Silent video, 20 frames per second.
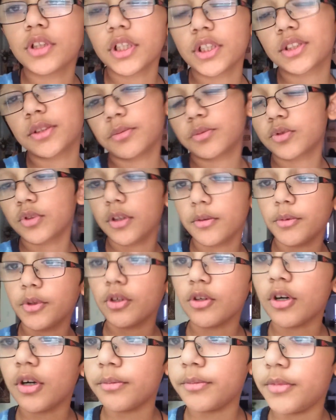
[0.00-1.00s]
like, subscribe,
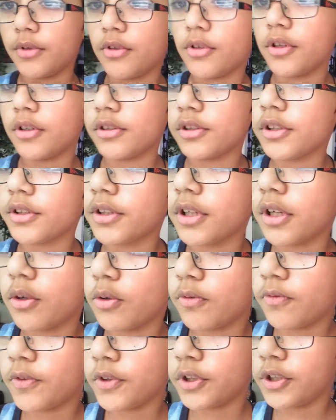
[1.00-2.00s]
and comment, and click that
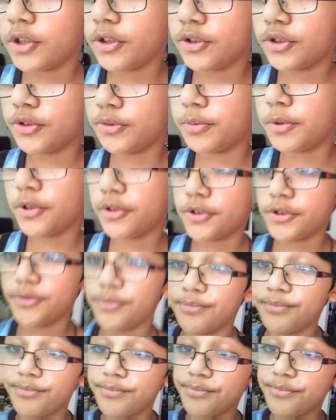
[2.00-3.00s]
notification button.